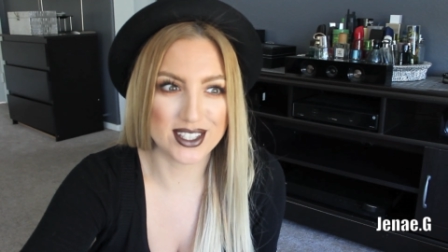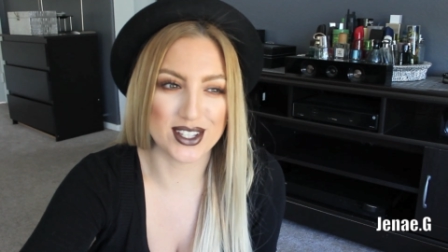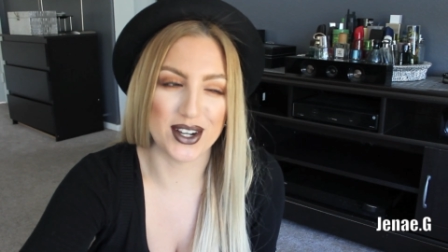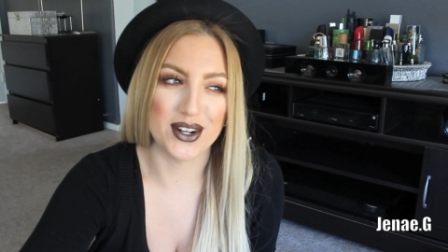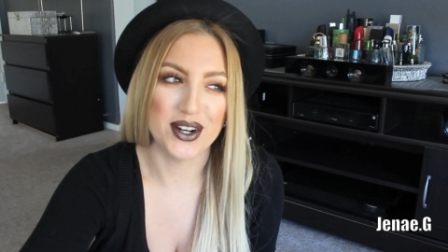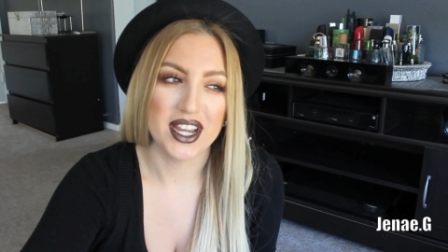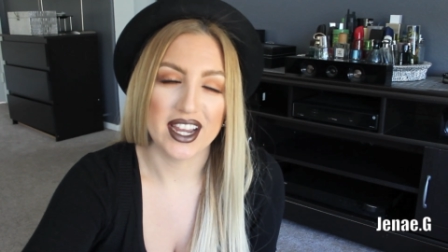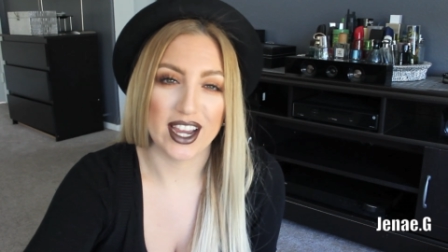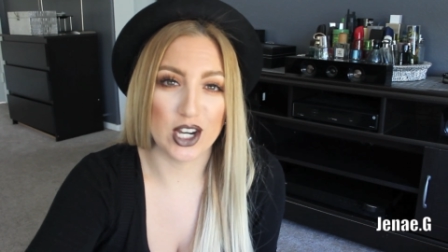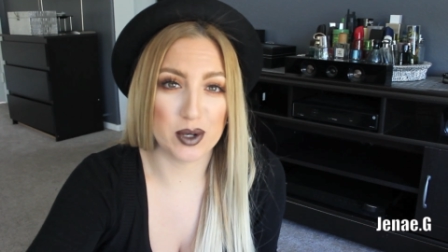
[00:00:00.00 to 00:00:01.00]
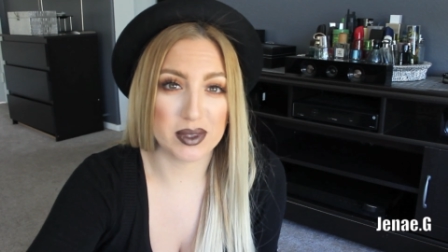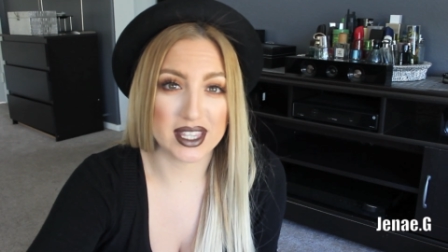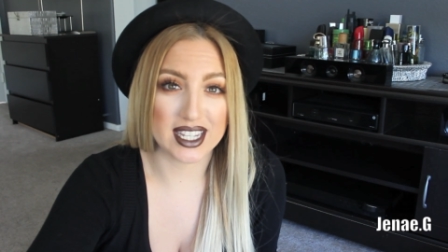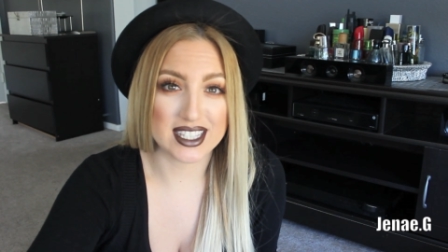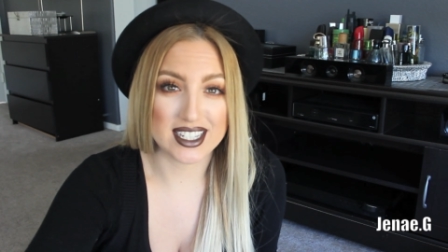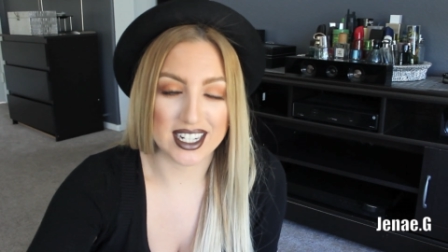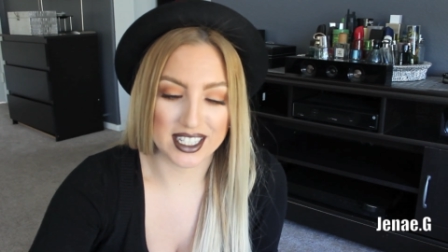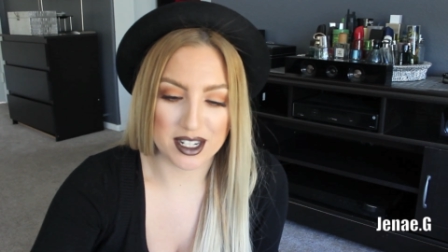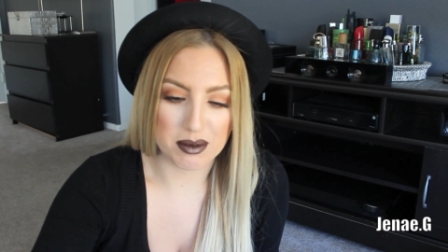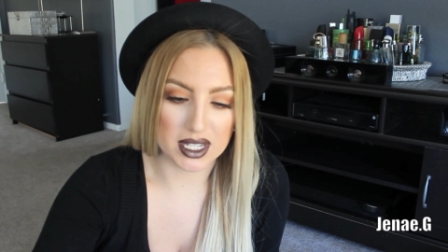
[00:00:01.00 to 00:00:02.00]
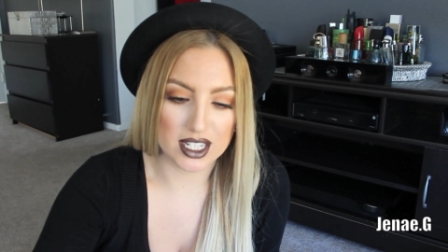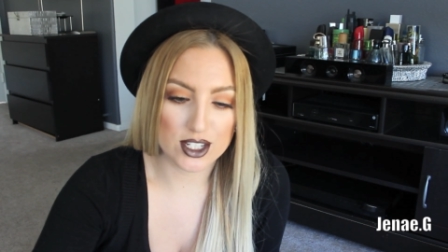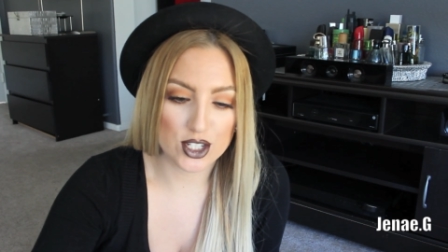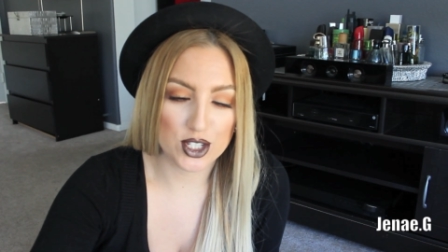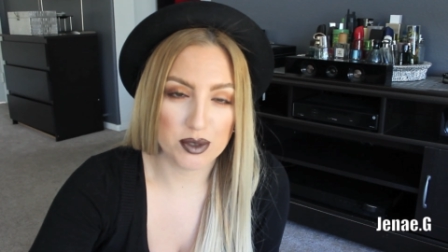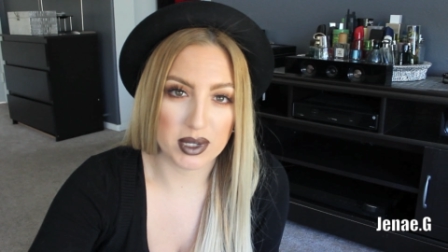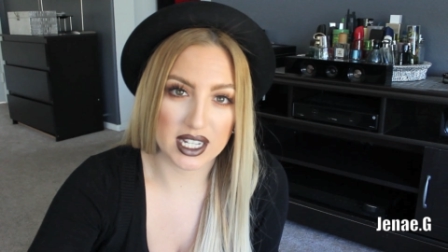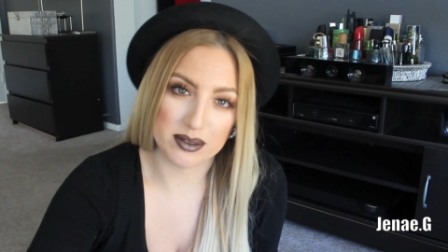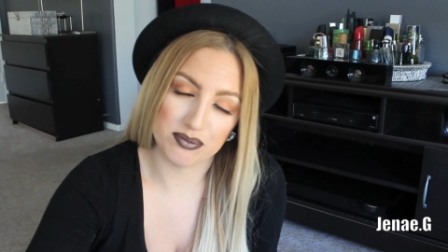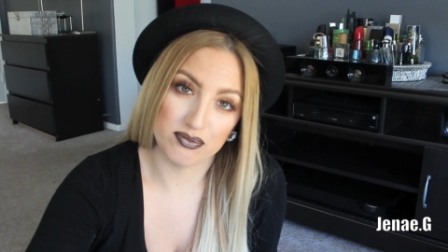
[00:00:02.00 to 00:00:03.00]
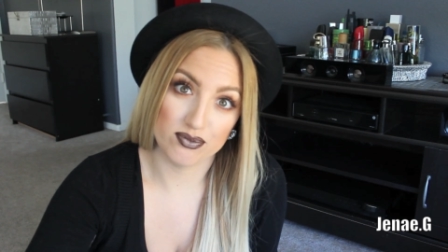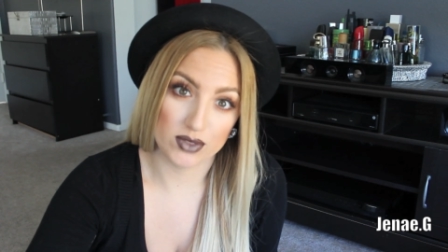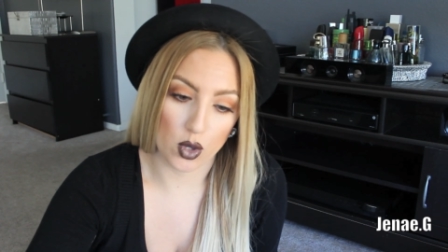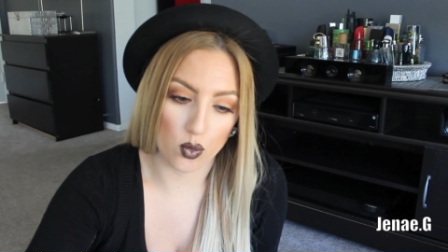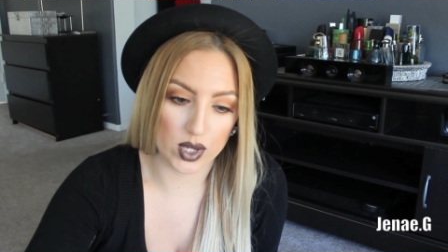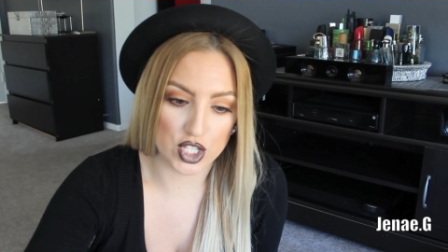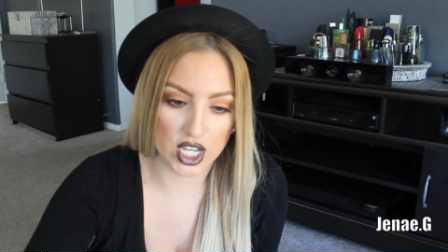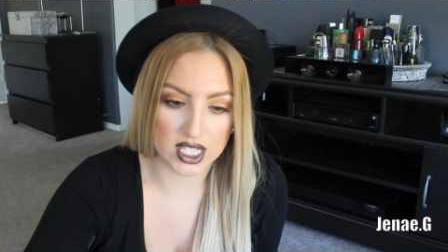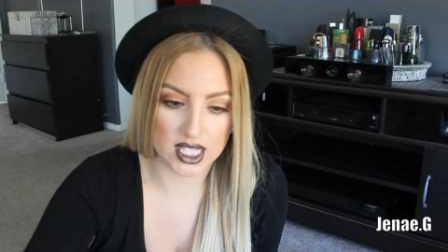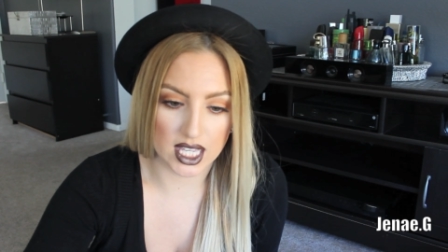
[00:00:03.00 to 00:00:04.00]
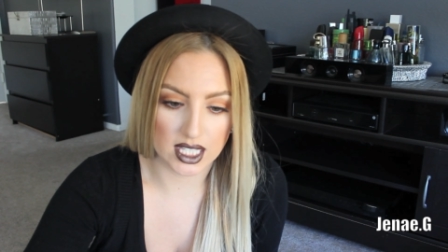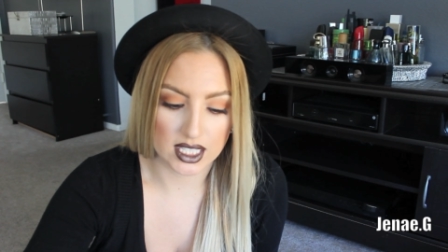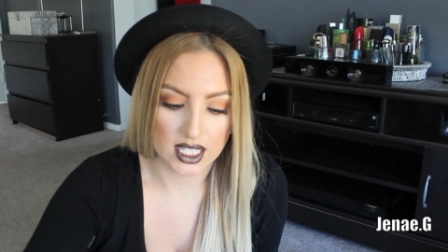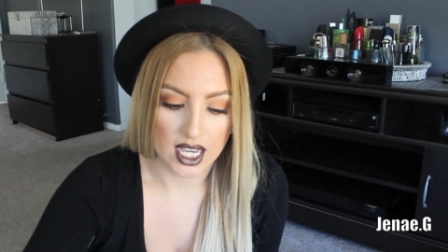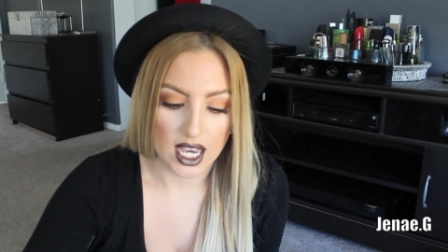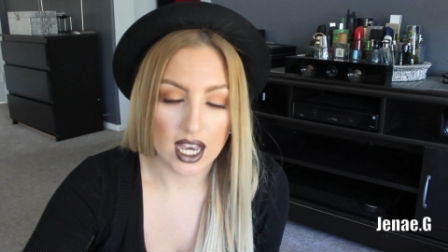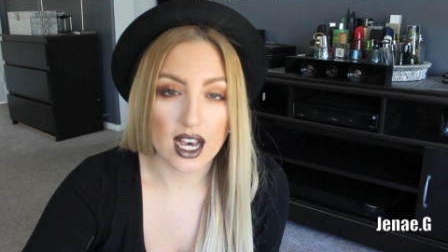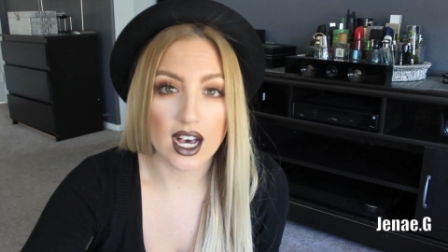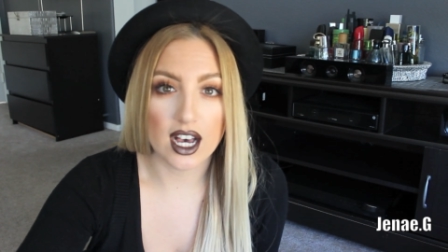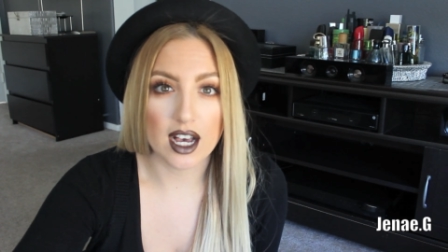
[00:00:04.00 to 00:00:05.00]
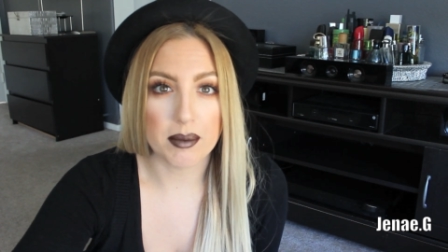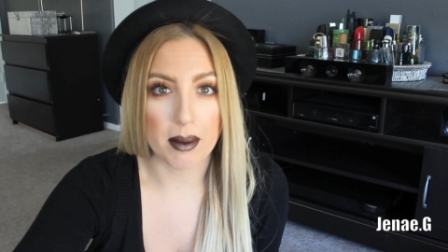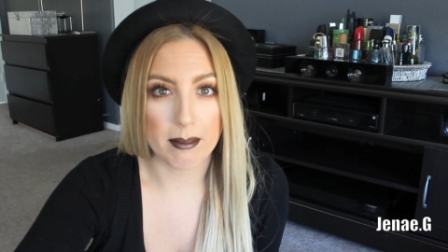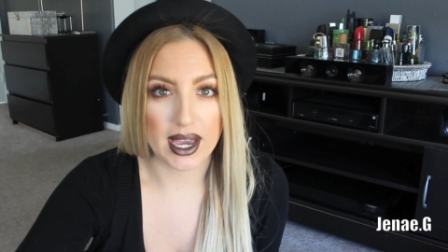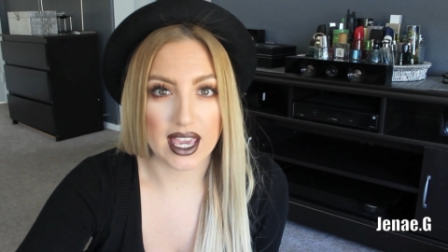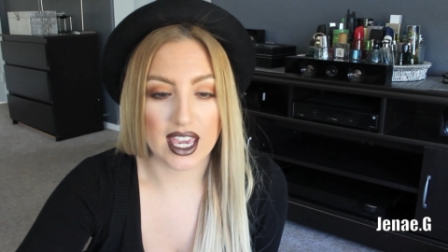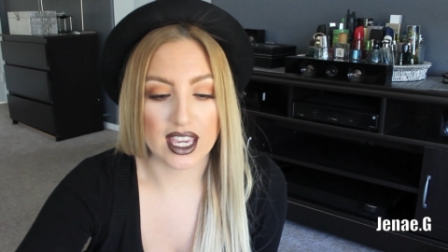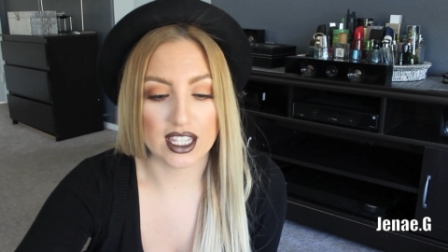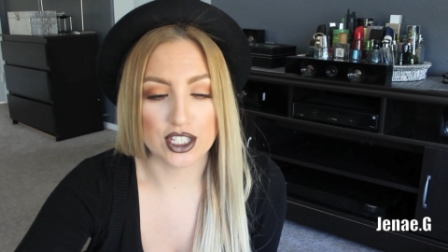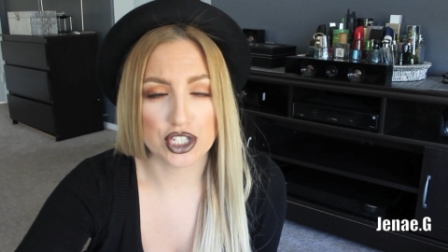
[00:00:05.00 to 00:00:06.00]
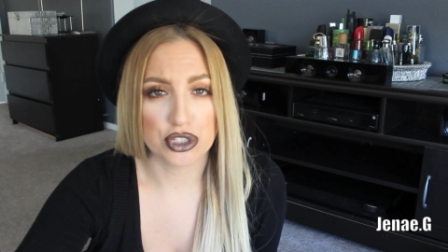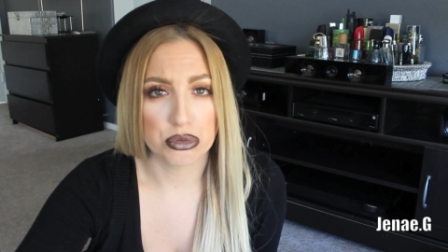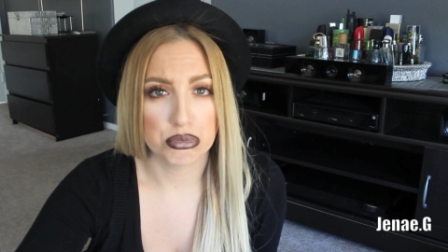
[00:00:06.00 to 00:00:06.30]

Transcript: So I hope that that's not gonna be an issue, but we shall see. Um, my age.